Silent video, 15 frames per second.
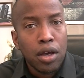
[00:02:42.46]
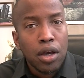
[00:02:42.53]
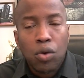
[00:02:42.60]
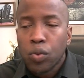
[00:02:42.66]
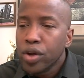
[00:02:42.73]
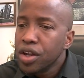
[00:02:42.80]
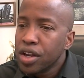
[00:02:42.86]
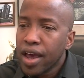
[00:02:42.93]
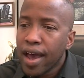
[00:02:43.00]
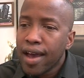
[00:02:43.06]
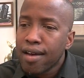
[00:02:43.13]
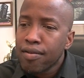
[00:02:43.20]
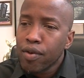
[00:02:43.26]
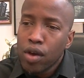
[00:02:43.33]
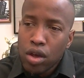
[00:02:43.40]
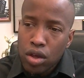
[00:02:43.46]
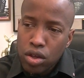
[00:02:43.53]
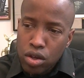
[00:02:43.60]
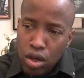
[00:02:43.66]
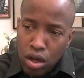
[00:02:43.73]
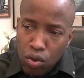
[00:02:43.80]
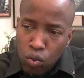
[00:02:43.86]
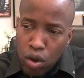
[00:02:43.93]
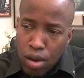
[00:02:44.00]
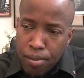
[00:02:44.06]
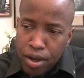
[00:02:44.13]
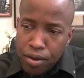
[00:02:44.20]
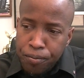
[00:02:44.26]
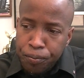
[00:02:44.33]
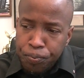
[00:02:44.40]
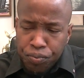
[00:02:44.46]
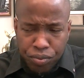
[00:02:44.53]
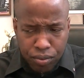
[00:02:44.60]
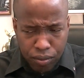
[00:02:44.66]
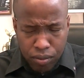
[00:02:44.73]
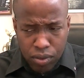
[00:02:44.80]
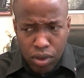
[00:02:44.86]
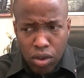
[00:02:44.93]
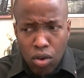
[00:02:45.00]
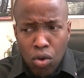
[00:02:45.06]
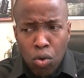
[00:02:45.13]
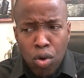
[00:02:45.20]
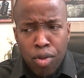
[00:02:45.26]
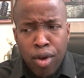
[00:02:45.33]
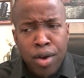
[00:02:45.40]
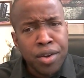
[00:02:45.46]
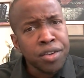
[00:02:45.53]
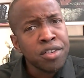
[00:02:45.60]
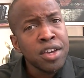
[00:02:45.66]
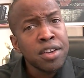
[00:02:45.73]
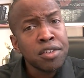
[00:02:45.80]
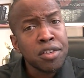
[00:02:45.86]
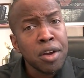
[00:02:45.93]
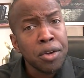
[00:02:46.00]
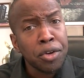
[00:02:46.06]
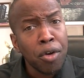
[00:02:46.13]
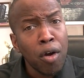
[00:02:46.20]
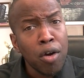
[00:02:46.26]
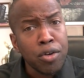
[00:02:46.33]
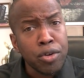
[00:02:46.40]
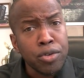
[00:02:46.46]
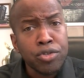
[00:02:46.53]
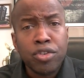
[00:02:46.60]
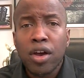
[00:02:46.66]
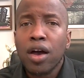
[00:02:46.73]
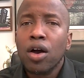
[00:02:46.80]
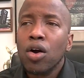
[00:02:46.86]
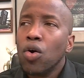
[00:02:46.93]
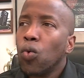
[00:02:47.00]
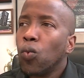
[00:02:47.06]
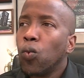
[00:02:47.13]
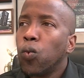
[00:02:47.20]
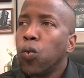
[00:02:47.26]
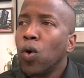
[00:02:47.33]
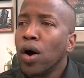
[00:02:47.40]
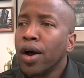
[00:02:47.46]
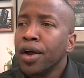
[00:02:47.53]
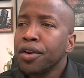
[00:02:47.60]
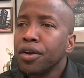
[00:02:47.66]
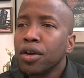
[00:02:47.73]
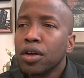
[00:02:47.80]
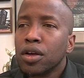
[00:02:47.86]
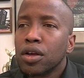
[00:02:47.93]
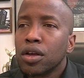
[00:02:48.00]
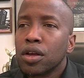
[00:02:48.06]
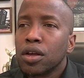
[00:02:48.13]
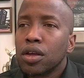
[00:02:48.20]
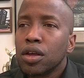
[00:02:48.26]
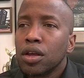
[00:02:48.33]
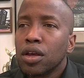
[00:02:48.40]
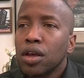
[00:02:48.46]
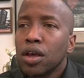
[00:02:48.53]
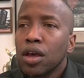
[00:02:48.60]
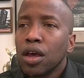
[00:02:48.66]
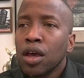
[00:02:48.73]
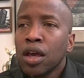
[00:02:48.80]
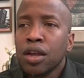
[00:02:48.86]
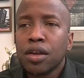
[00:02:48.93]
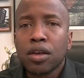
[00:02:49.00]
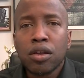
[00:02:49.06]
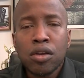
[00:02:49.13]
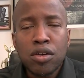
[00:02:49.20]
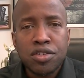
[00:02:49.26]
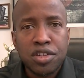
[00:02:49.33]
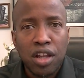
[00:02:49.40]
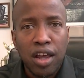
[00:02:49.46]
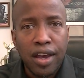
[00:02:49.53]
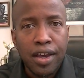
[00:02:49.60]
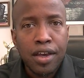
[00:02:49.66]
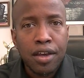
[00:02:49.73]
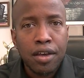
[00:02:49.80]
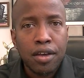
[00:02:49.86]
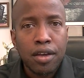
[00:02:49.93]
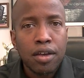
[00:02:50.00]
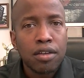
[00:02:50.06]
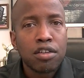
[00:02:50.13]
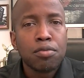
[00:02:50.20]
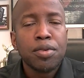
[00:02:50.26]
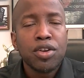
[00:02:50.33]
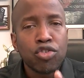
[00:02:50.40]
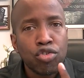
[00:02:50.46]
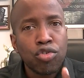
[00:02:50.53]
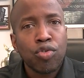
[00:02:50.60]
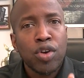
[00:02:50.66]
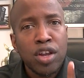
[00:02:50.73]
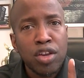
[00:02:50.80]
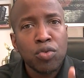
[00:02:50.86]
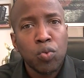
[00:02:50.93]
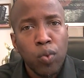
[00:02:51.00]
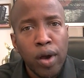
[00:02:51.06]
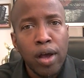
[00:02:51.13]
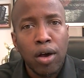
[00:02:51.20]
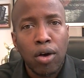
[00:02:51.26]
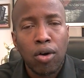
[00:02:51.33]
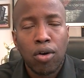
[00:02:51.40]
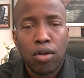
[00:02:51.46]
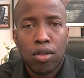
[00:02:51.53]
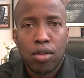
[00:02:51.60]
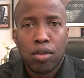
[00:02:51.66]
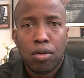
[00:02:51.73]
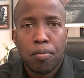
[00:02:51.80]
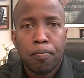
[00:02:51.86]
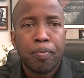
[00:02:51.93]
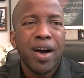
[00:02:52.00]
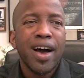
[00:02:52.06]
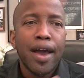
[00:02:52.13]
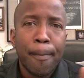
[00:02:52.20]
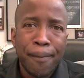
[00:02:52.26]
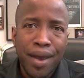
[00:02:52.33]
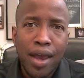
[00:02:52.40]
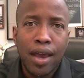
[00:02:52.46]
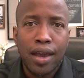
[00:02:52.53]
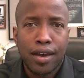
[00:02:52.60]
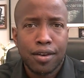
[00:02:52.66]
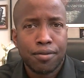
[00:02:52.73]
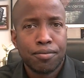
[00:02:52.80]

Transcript: We need to have young women who are there to teach their daughters what it looks like to be treated well by a man.